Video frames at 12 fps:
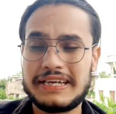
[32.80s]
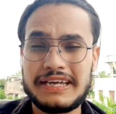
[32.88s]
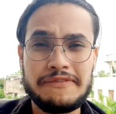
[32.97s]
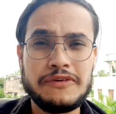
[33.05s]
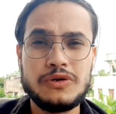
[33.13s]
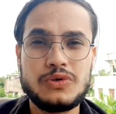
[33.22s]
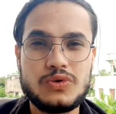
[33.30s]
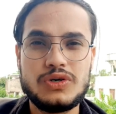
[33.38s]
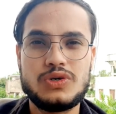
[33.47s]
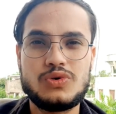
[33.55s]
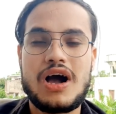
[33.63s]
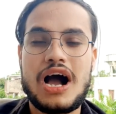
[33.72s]
If you
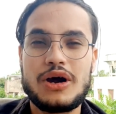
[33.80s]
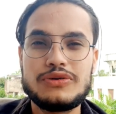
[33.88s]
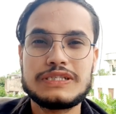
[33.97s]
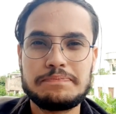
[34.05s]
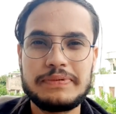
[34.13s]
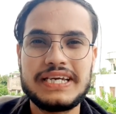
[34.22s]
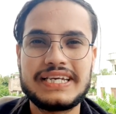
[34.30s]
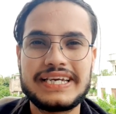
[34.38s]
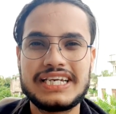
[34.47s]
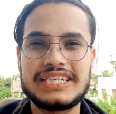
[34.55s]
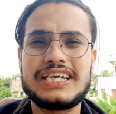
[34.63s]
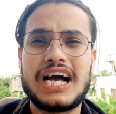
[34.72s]
don't know how to speak
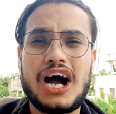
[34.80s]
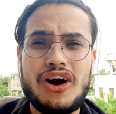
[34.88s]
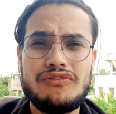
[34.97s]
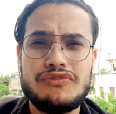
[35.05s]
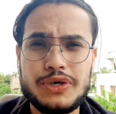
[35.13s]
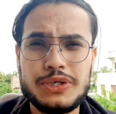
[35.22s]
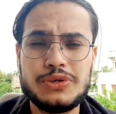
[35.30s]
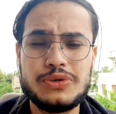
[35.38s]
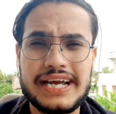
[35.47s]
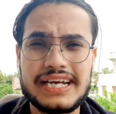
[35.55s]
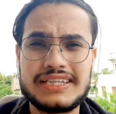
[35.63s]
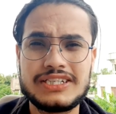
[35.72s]
English, how would you
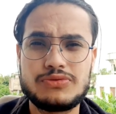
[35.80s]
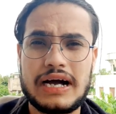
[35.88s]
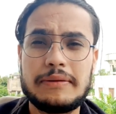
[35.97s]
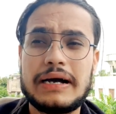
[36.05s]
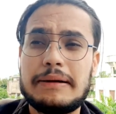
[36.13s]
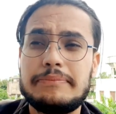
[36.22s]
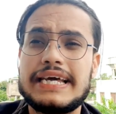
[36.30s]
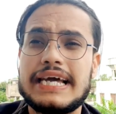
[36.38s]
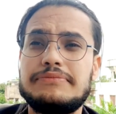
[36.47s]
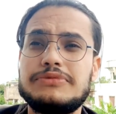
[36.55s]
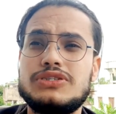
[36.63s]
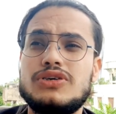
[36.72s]
get the job? I'm
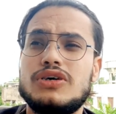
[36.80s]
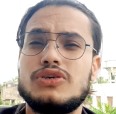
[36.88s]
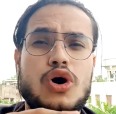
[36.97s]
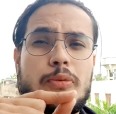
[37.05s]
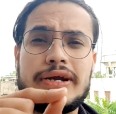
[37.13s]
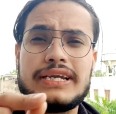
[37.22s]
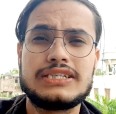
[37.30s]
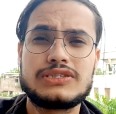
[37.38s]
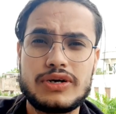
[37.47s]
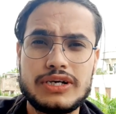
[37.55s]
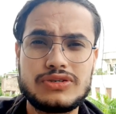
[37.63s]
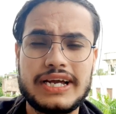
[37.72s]
damn sure nobody is
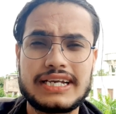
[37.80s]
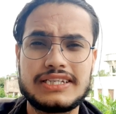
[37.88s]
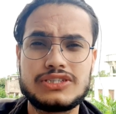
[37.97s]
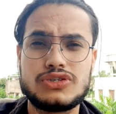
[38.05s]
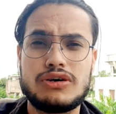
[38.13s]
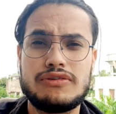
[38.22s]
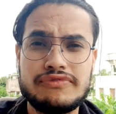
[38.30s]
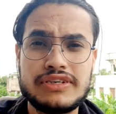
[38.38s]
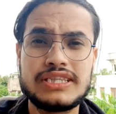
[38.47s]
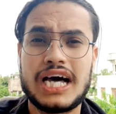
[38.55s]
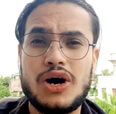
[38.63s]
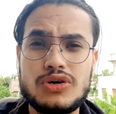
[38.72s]
going to get the job
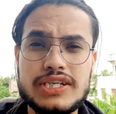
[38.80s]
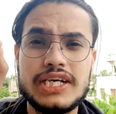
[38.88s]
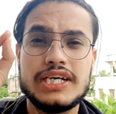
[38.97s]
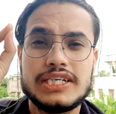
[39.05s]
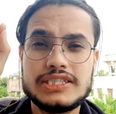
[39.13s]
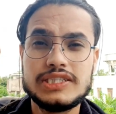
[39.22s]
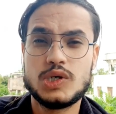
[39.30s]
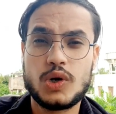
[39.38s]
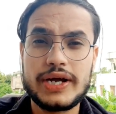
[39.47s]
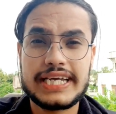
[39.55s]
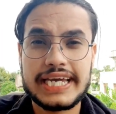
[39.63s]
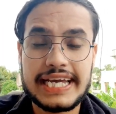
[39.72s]
without
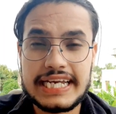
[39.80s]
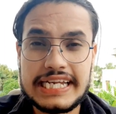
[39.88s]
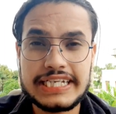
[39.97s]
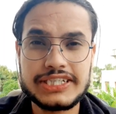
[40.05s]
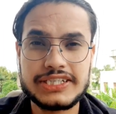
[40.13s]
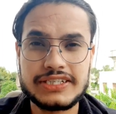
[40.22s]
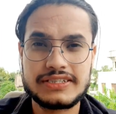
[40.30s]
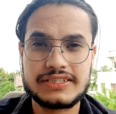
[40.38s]
knowing English.